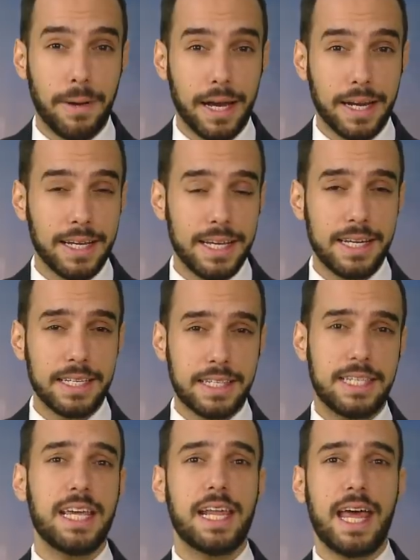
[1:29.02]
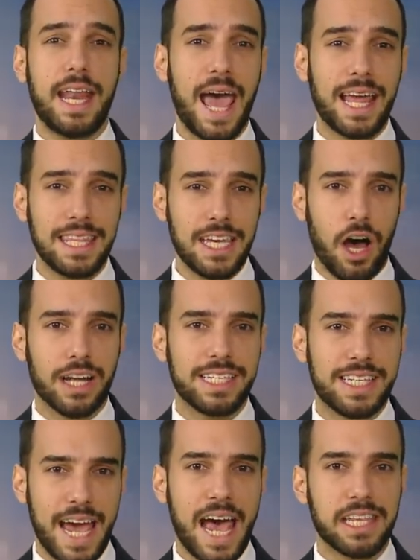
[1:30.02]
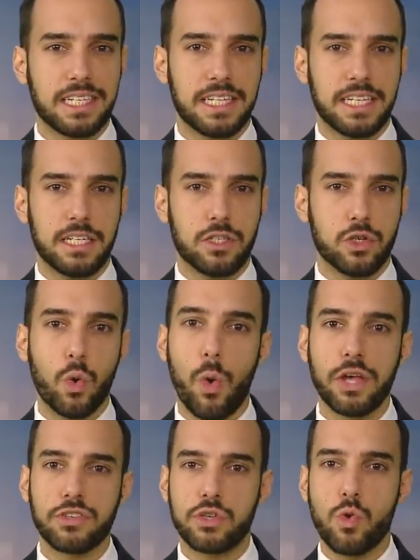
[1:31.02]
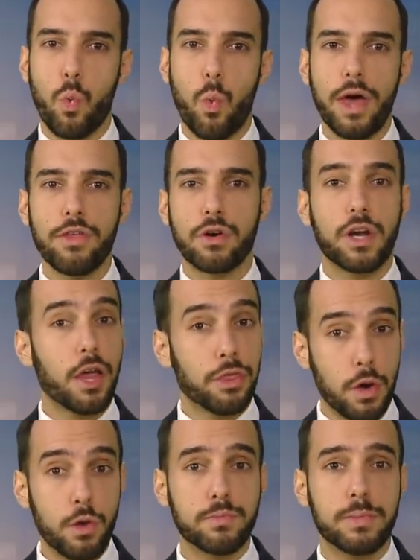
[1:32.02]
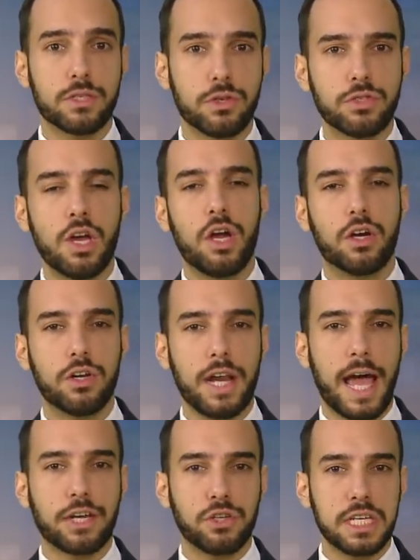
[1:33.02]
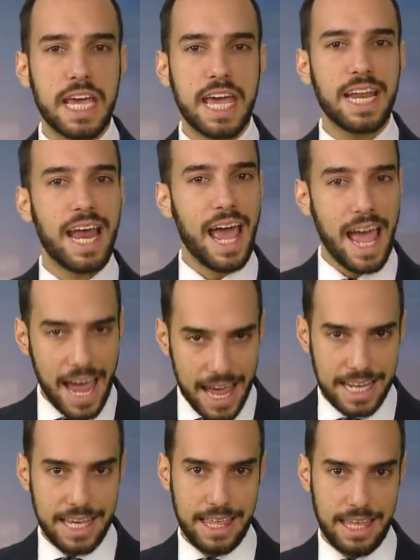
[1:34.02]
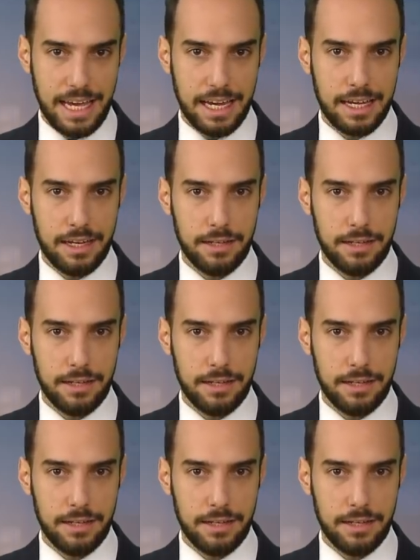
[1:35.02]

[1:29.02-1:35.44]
But C N N had the audacity to question whether or not those missiles could actually hit anything.